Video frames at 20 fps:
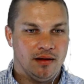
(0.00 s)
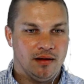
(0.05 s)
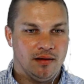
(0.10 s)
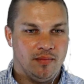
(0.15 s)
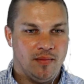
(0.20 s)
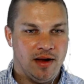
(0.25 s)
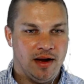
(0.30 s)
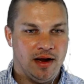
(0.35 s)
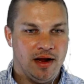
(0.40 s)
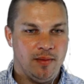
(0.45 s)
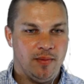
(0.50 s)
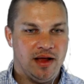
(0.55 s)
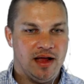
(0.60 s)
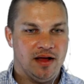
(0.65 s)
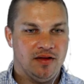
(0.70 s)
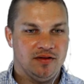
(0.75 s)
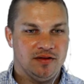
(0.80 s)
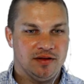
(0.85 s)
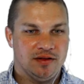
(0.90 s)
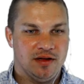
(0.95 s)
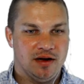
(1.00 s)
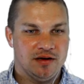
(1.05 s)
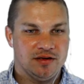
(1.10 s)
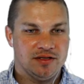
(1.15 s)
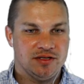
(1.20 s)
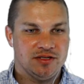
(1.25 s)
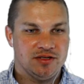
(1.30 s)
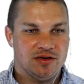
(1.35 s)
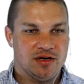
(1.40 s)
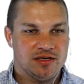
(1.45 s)
Miami has the
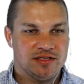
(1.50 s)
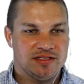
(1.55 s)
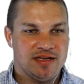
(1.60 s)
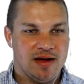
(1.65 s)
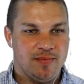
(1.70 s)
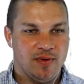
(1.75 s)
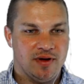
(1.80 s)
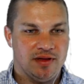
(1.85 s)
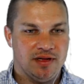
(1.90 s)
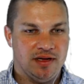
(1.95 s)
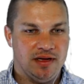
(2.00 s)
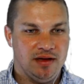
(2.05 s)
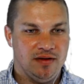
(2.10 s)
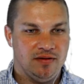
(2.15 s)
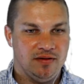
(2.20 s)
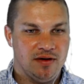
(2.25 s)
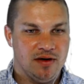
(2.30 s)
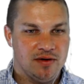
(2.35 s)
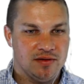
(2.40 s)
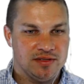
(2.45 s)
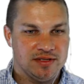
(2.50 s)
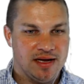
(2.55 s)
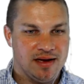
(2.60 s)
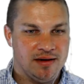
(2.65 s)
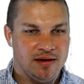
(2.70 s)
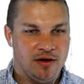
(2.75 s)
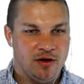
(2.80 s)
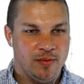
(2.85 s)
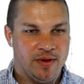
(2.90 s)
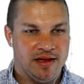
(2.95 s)
largest truck stop on the East Coast. I
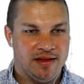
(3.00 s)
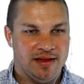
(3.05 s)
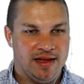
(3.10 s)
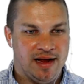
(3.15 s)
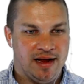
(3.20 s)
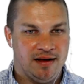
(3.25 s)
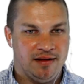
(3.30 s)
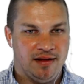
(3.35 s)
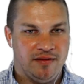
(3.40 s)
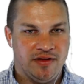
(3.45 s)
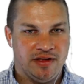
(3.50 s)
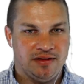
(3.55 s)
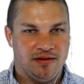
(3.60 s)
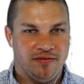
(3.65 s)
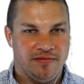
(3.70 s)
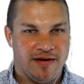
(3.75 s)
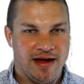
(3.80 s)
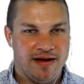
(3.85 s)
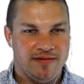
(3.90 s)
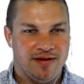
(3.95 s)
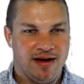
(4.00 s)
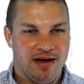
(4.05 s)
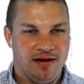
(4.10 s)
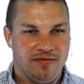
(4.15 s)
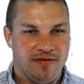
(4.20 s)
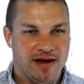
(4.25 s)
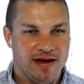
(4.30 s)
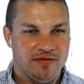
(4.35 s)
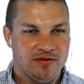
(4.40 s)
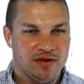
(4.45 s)
don't know about that. They've got the
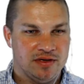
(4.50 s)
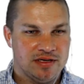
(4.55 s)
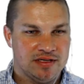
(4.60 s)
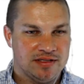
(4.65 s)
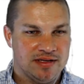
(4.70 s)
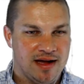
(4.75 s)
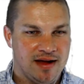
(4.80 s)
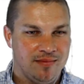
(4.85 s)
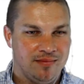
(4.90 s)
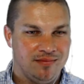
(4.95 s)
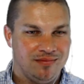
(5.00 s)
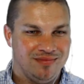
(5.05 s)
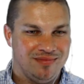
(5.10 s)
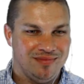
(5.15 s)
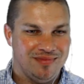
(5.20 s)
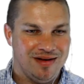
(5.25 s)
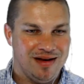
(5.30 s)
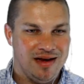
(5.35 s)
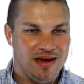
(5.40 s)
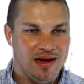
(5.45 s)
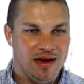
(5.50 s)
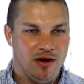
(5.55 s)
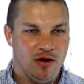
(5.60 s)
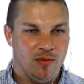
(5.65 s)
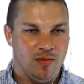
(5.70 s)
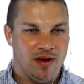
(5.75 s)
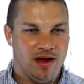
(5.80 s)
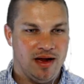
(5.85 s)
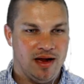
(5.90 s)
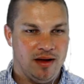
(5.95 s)
595 truck stop near
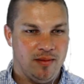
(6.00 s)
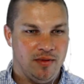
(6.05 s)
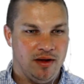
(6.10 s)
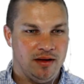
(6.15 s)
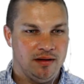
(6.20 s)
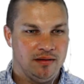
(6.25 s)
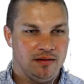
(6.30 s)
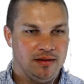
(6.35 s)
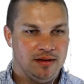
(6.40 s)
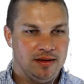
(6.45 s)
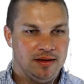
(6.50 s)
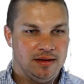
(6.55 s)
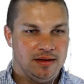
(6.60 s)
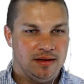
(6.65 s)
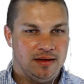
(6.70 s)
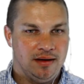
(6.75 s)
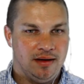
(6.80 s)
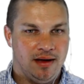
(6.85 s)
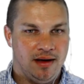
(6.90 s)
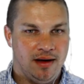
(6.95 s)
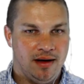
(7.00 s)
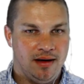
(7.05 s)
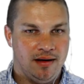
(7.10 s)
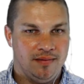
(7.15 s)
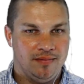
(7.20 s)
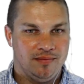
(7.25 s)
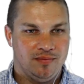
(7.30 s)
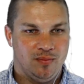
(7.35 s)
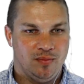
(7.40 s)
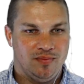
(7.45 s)
Miami.
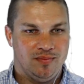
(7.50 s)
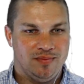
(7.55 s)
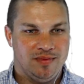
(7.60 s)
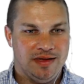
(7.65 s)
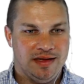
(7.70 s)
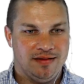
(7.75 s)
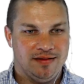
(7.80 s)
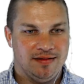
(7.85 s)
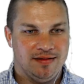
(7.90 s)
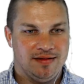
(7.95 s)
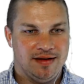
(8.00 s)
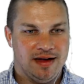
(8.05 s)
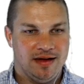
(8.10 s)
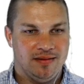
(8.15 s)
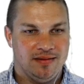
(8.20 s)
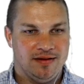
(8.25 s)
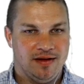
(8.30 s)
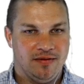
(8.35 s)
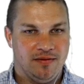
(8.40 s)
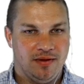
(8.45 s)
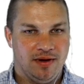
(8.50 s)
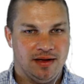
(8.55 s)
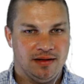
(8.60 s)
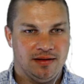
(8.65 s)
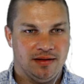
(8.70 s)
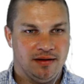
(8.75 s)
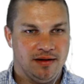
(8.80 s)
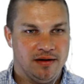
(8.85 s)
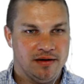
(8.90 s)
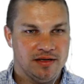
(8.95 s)
Decent size, definitely not
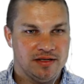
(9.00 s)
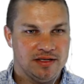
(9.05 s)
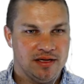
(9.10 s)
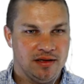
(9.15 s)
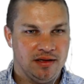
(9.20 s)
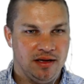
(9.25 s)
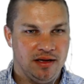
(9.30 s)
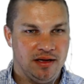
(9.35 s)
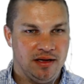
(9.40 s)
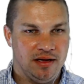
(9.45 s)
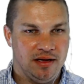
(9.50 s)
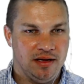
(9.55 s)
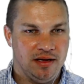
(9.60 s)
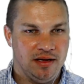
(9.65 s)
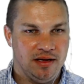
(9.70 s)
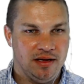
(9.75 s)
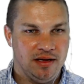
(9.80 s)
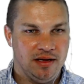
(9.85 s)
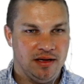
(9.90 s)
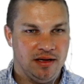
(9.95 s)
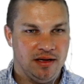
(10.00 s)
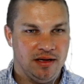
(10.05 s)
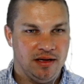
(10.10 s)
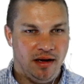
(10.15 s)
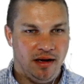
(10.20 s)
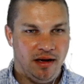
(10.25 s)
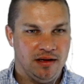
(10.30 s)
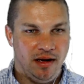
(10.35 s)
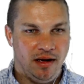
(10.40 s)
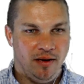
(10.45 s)
the largest on the East.
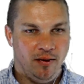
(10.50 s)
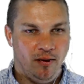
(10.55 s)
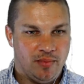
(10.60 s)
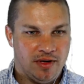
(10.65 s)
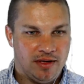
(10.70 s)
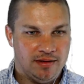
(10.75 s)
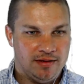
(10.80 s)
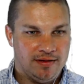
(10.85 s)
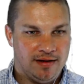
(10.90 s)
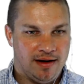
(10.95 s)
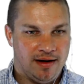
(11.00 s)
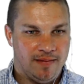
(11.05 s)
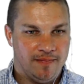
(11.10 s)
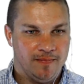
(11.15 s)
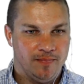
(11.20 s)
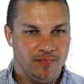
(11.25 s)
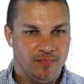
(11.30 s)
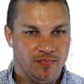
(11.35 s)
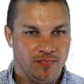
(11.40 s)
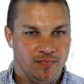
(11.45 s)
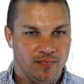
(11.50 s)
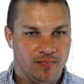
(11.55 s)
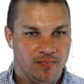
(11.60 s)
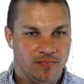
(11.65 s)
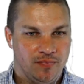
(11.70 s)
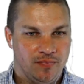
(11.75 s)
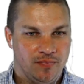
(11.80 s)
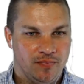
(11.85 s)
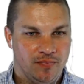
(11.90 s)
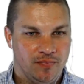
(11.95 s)
But, and
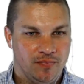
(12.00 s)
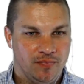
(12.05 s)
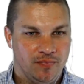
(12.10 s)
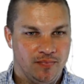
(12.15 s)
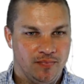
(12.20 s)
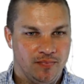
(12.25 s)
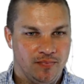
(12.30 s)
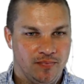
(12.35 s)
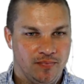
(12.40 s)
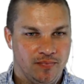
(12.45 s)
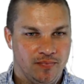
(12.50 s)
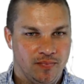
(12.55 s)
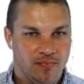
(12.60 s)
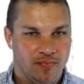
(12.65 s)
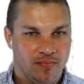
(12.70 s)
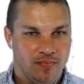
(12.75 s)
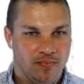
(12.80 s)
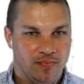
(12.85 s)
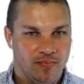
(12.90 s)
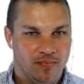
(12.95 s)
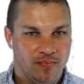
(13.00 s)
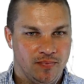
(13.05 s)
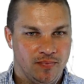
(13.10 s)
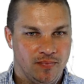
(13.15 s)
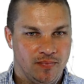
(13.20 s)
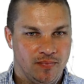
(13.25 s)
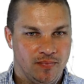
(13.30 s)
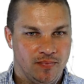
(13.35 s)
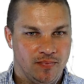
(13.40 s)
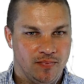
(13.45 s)
that's not
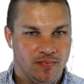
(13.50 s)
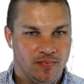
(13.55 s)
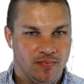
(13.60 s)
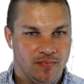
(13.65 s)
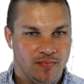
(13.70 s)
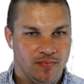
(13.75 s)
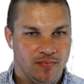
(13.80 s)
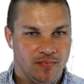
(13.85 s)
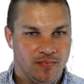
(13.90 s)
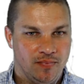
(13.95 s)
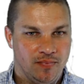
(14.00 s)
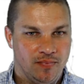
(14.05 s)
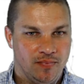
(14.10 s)
Miami. That's actually